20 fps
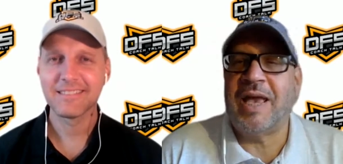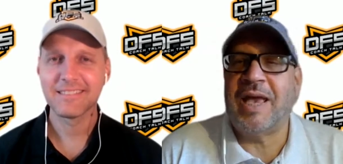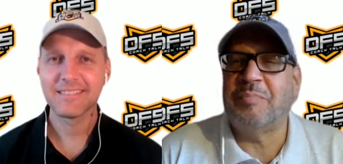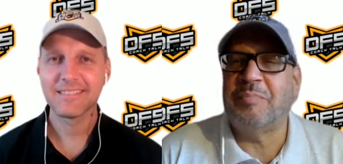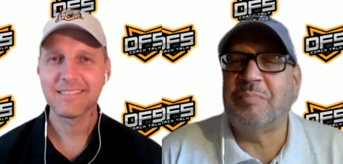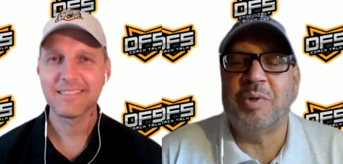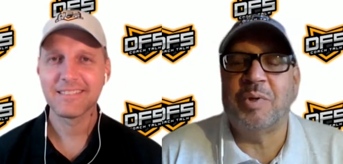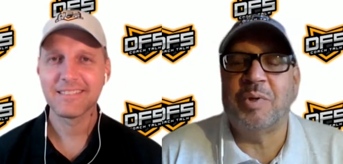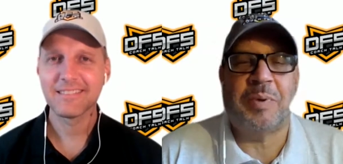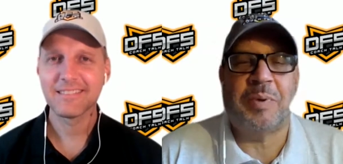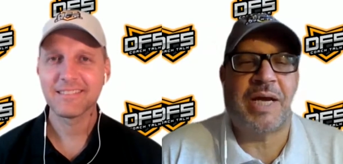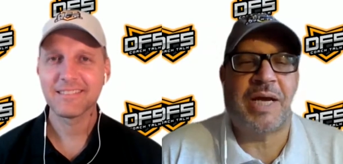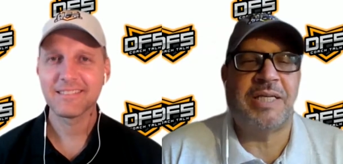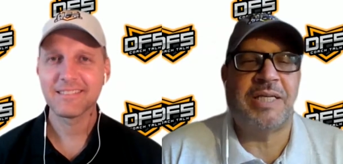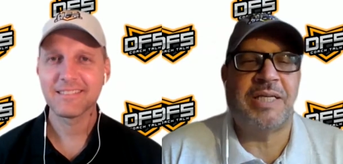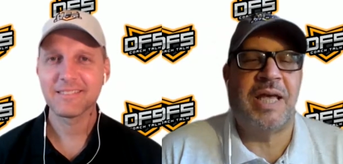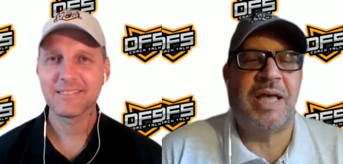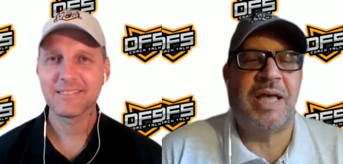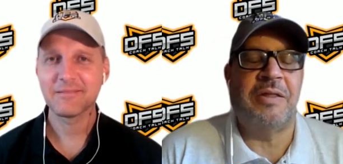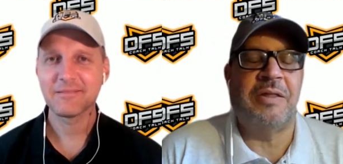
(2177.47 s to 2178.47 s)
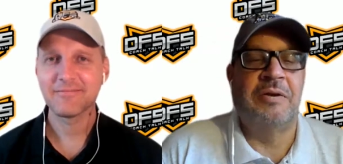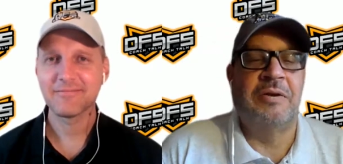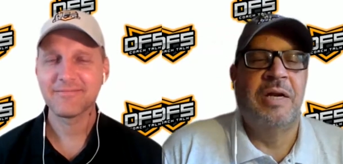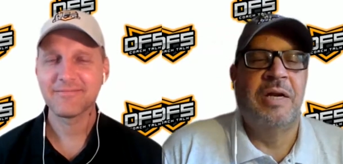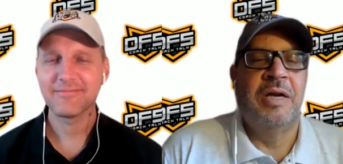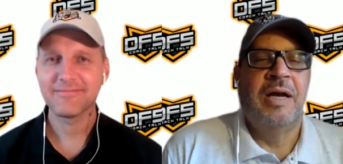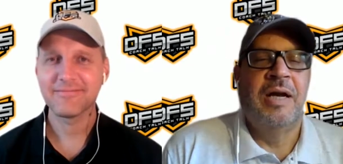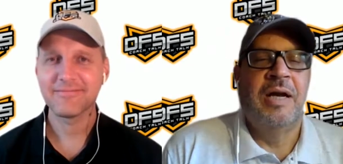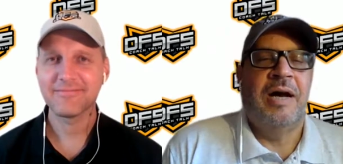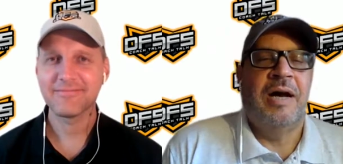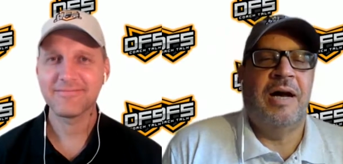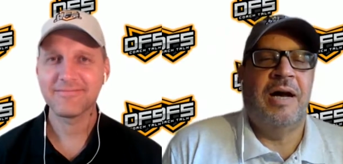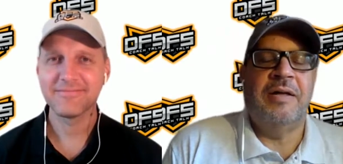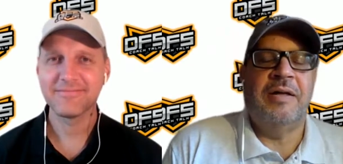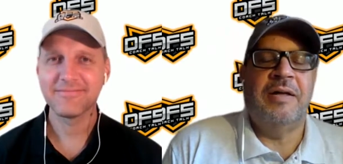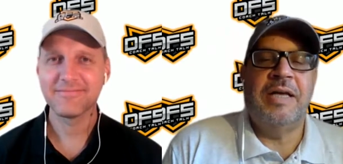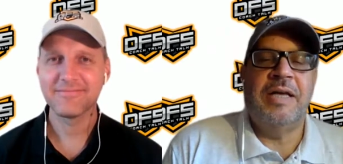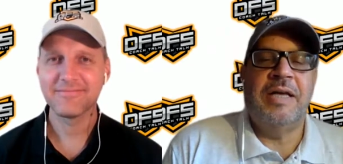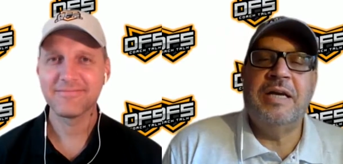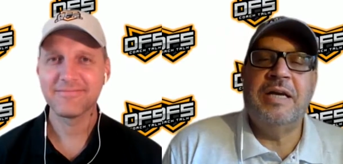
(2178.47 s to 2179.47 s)
Speaker 1: just can't pull it back together.
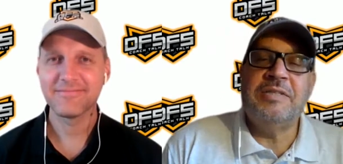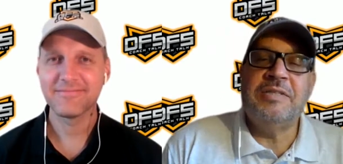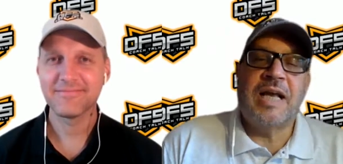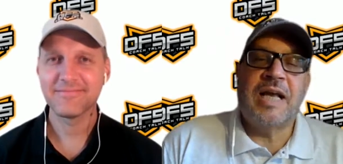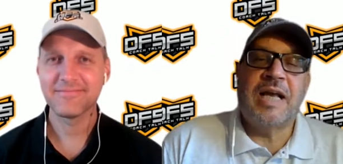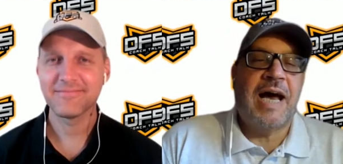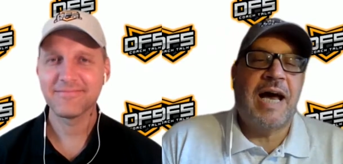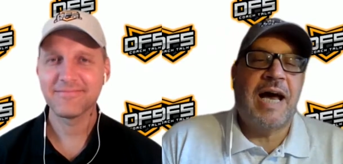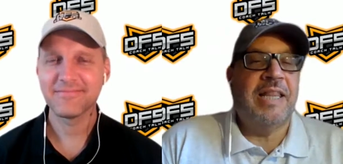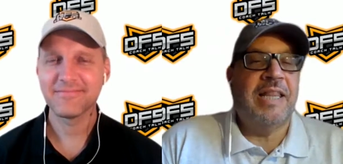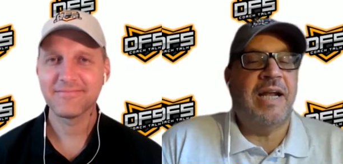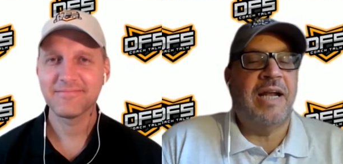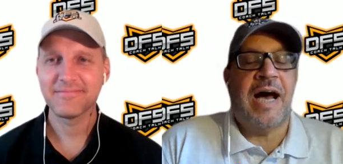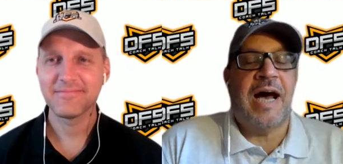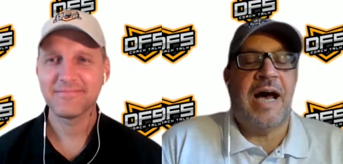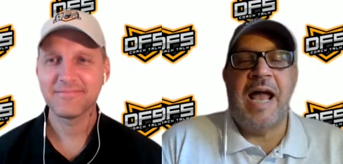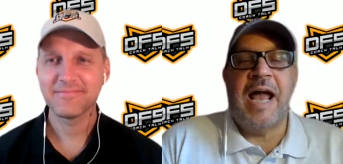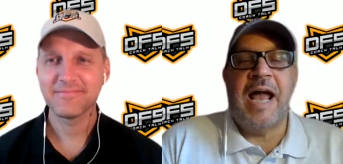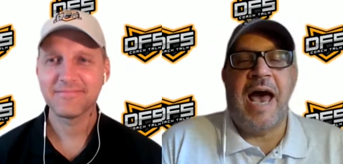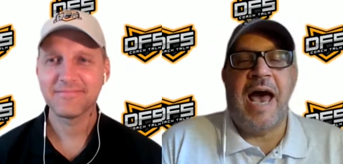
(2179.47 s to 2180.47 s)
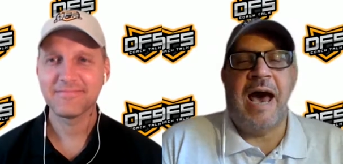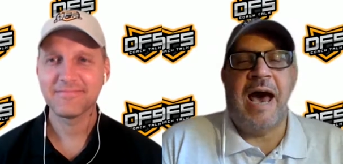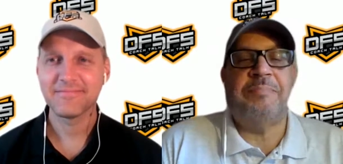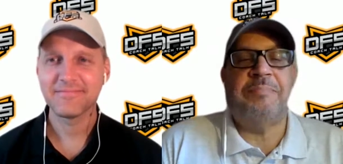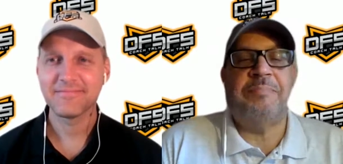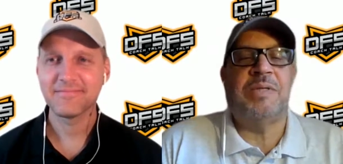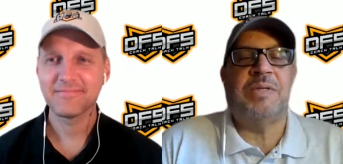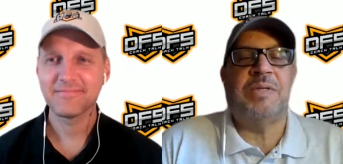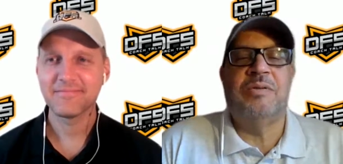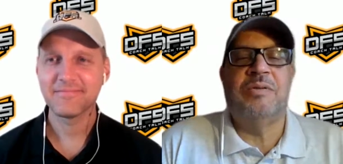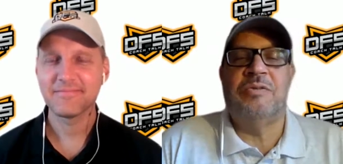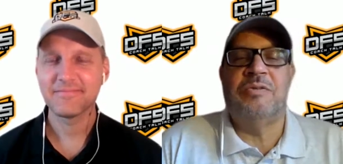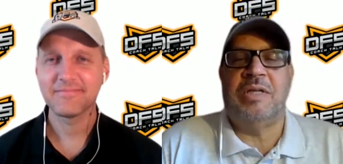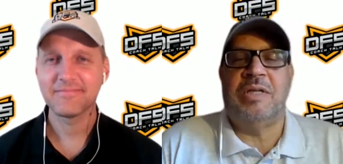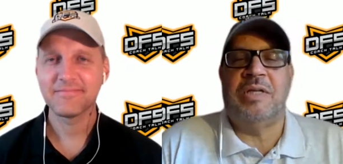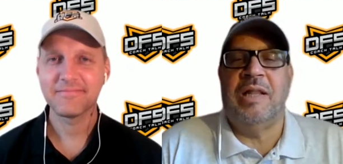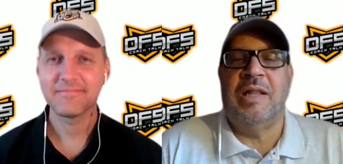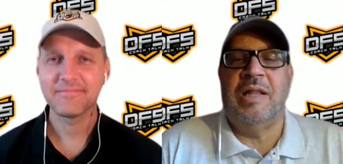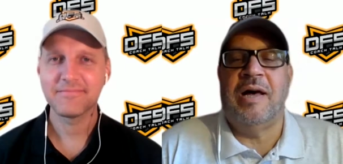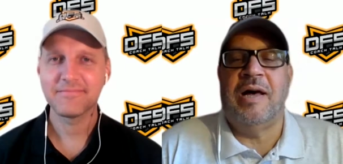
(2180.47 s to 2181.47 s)
Uh, here's a guy that I
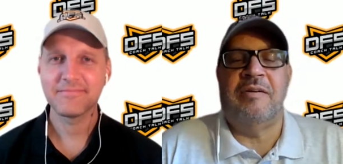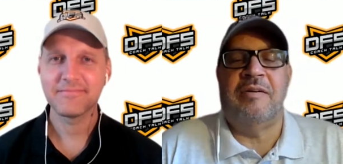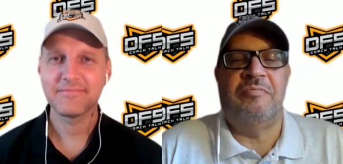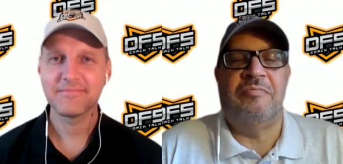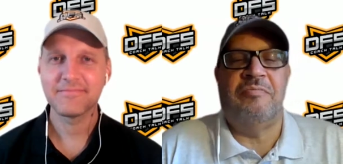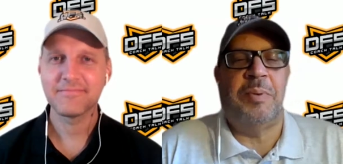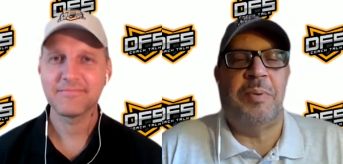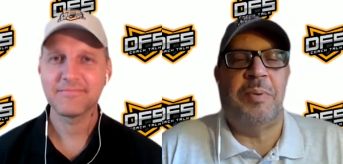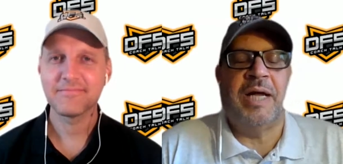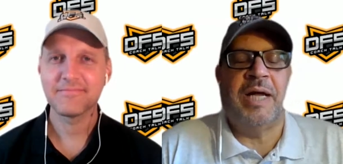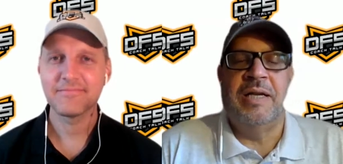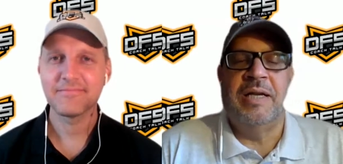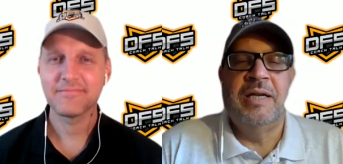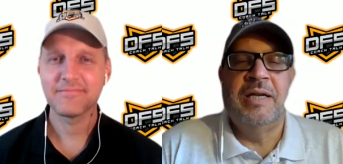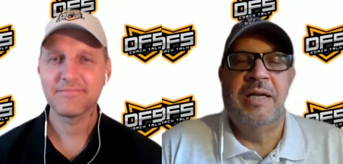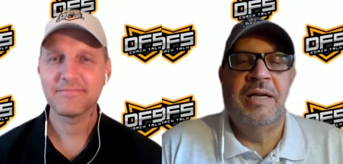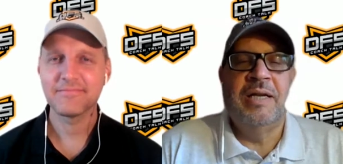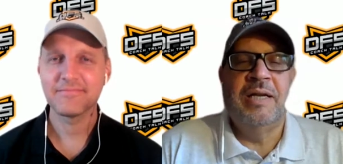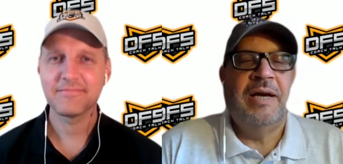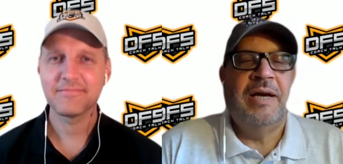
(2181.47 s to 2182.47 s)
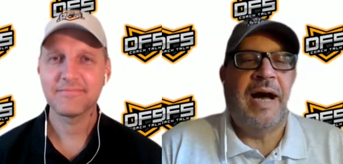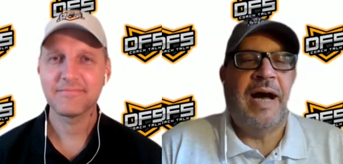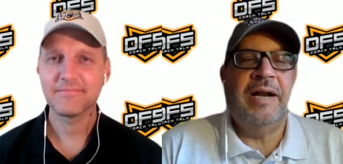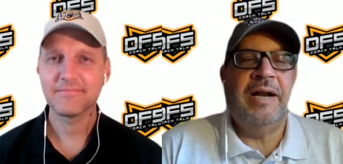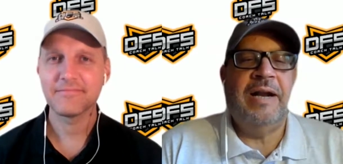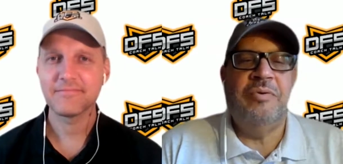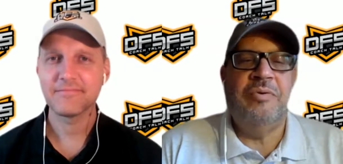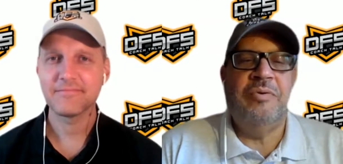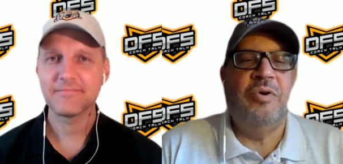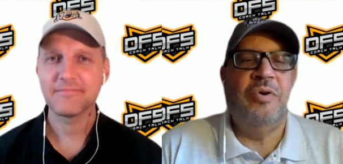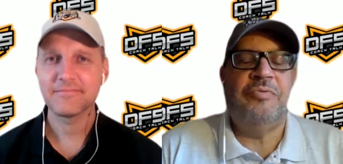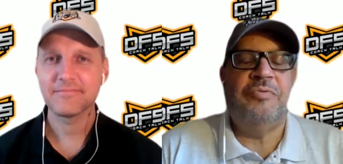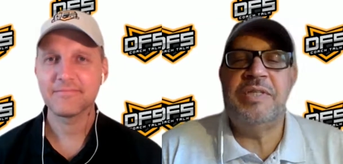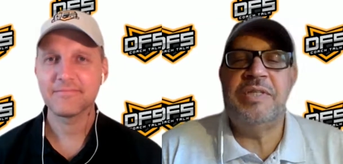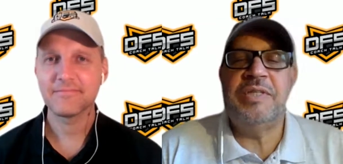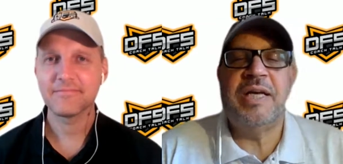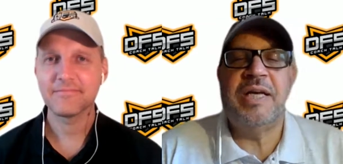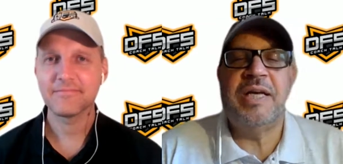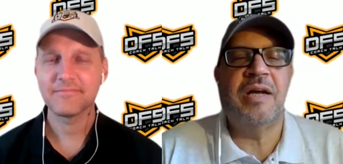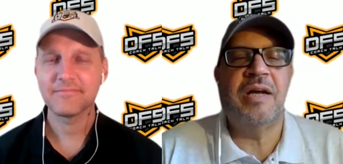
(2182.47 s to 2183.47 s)
absolutely love, but I don't
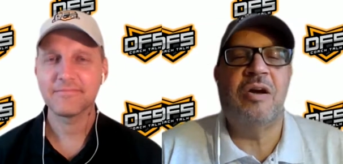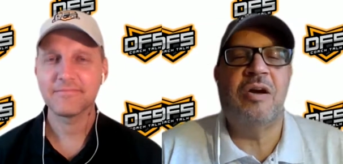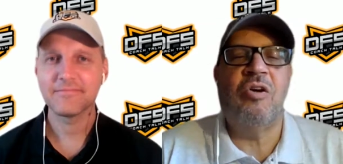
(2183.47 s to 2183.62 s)
know if he's